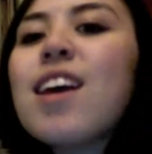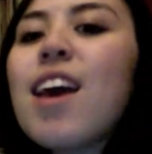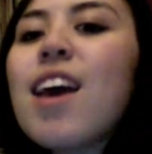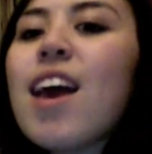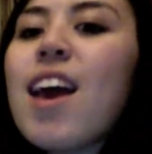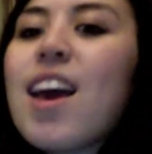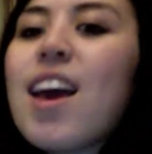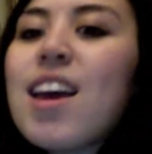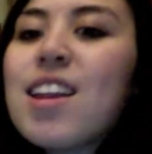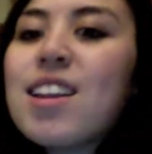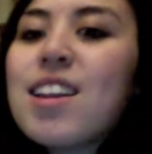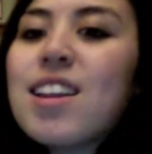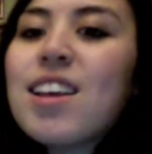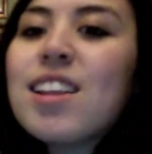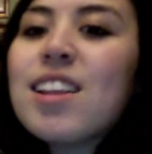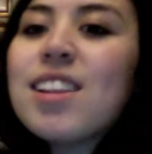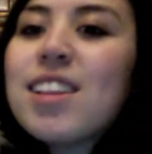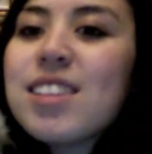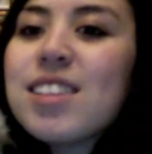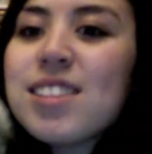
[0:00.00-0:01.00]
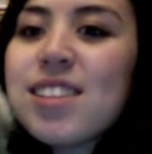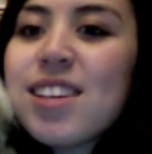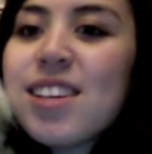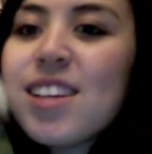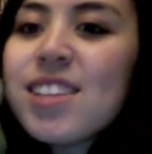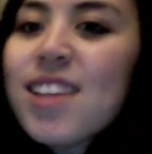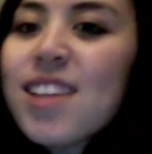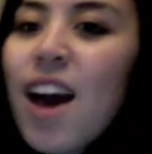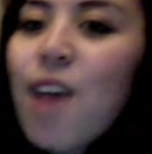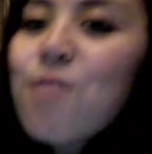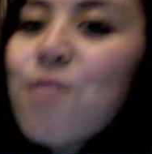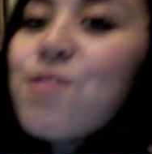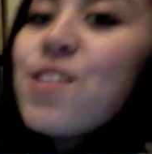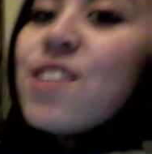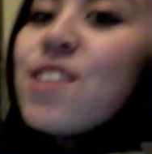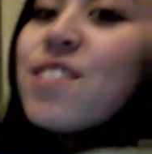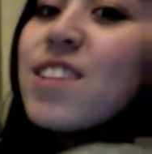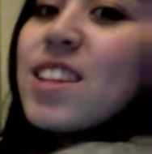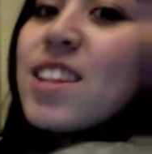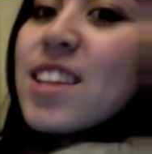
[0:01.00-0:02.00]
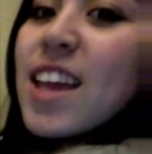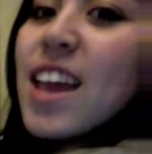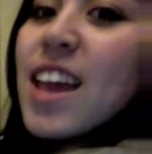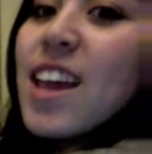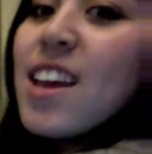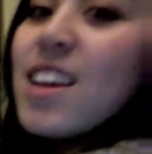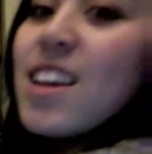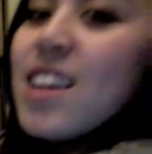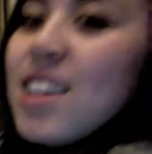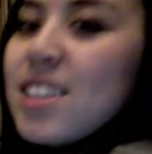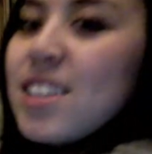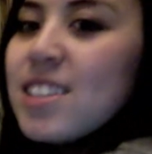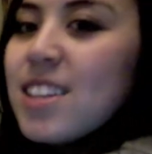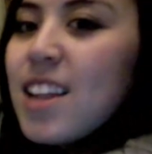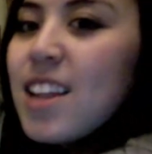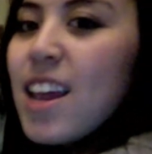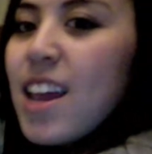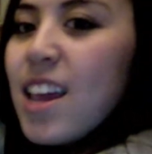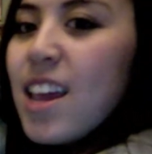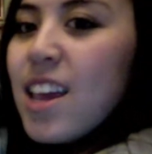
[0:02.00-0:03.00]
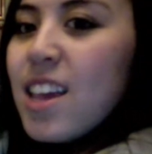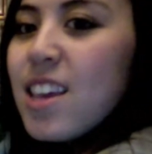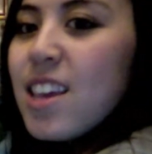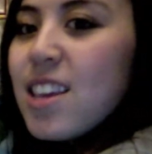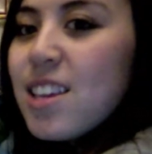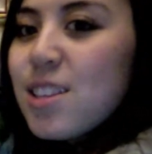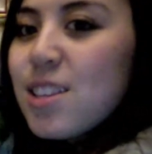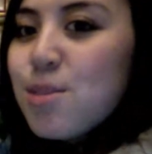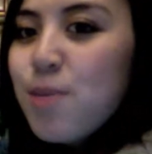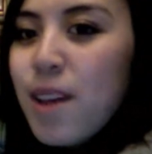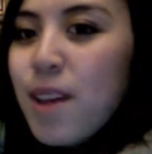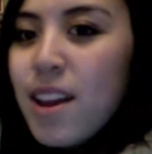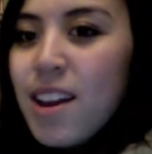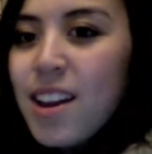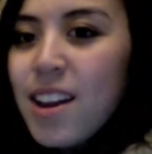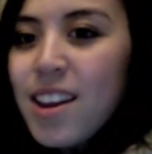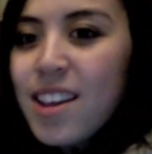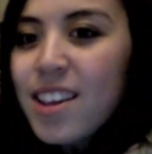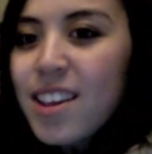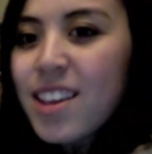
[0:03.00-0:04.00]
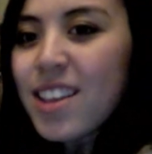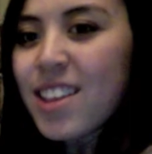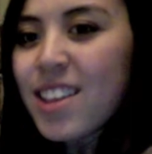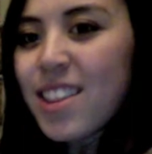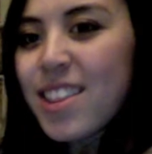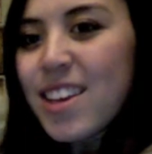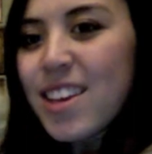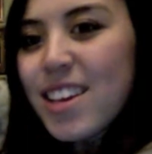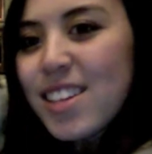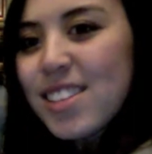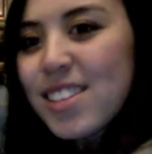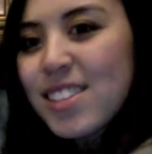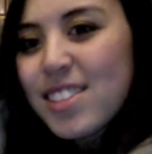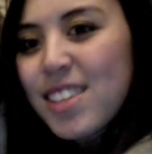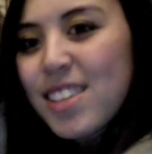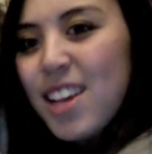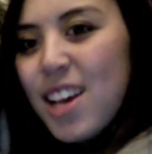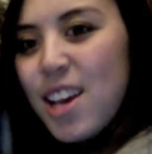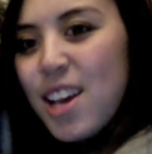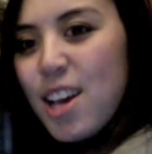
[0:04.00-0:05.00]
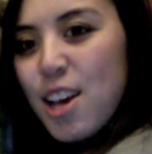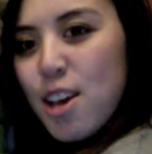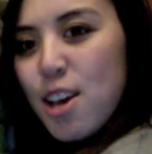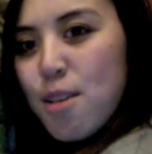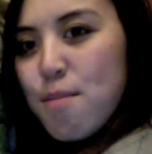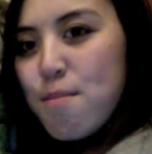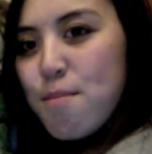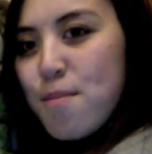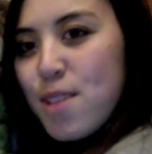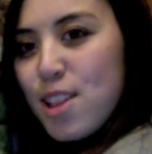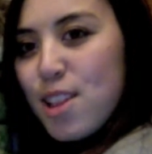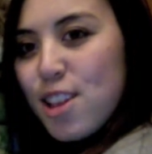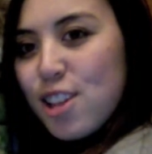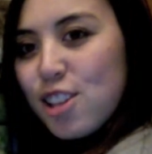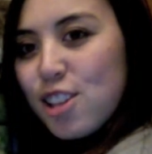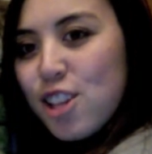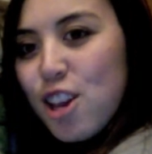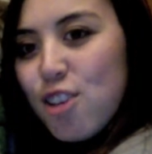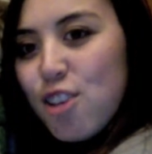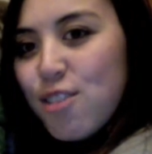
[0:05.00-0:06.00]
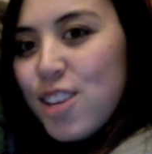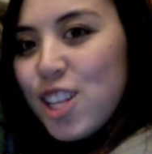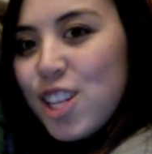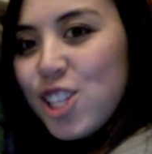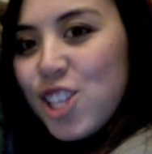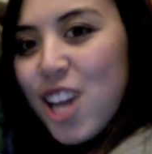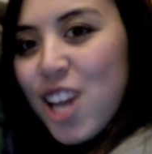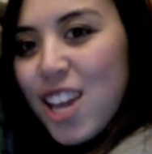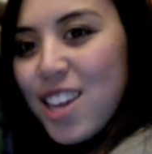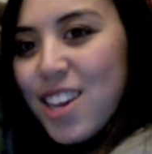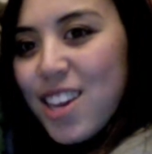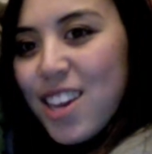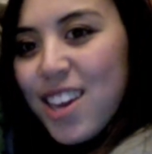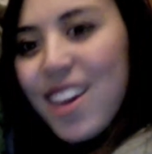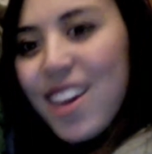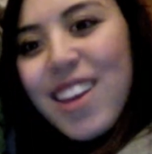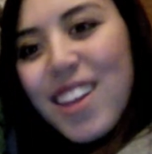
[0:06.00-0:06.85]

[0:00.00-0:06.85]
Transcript: And let's see his outfit of the day. Today he is wearing this military jacket.